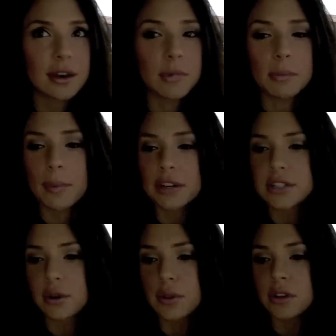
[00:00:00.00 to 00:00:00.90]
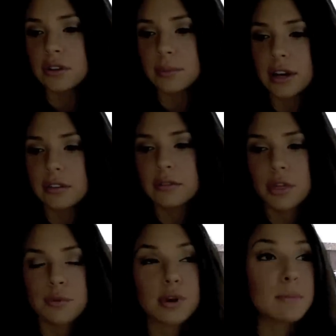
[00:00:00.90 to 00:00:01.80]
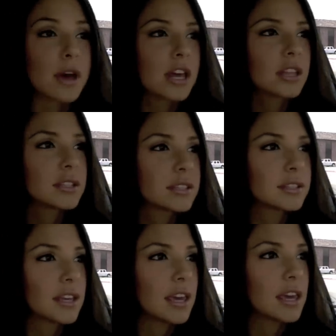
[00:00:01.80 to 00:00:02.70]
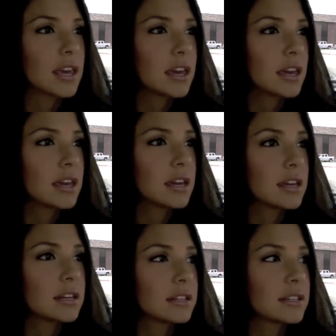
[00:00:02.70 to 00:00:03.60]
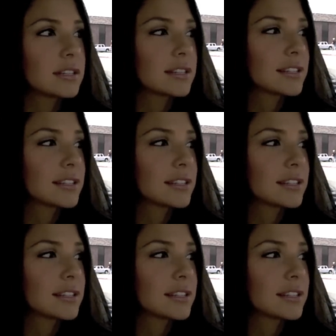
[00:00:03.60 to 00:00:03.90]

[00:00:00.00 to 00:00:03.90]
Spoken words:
I'm about to go in there in about 3 minutes, and